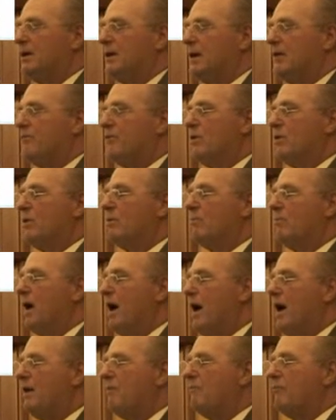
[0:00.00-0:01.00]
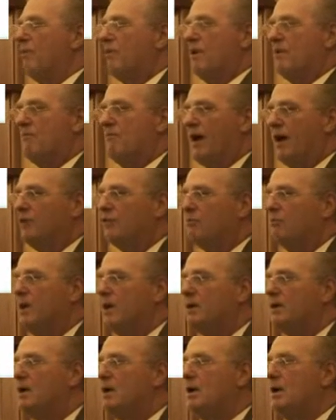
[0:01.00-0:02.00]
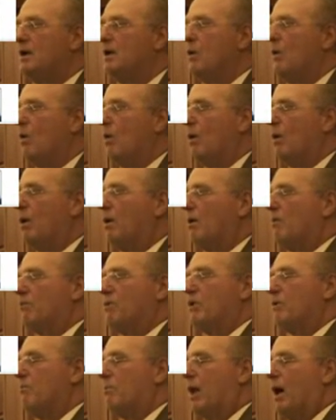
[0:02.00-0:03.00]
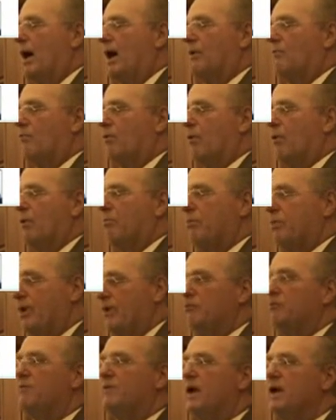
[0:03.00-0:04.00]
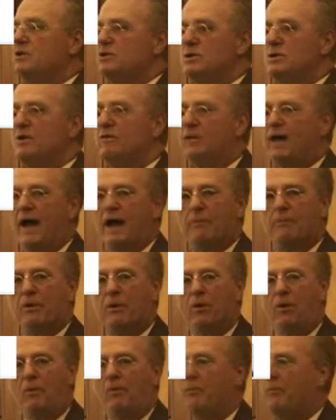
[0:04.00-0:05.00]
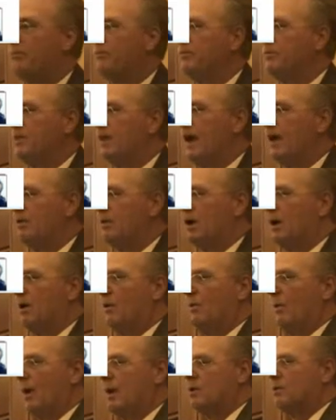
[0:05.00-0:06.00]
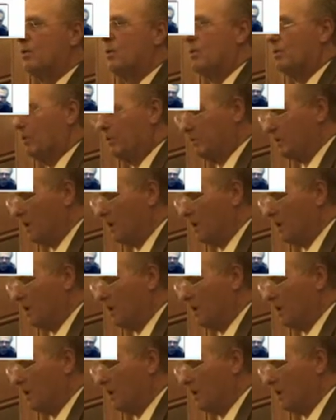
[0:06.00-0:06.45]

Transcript: If you're buying for investment, or if you're buying for preservation of capital, like Ray Tordo